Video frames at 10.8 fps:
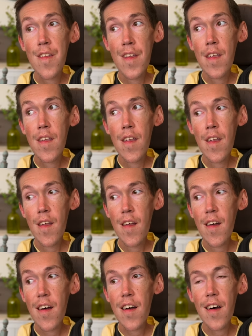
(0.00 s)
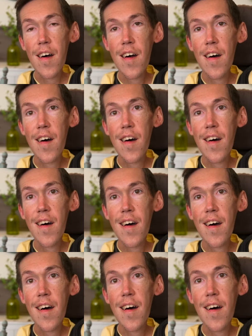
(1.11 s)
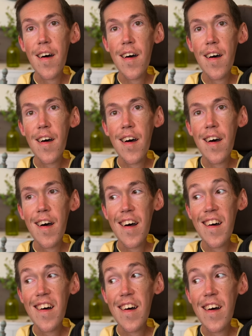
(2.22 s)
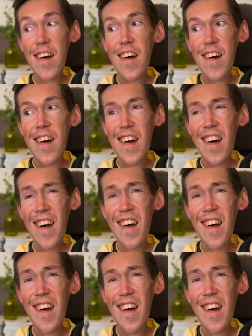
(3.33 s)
(not speaking)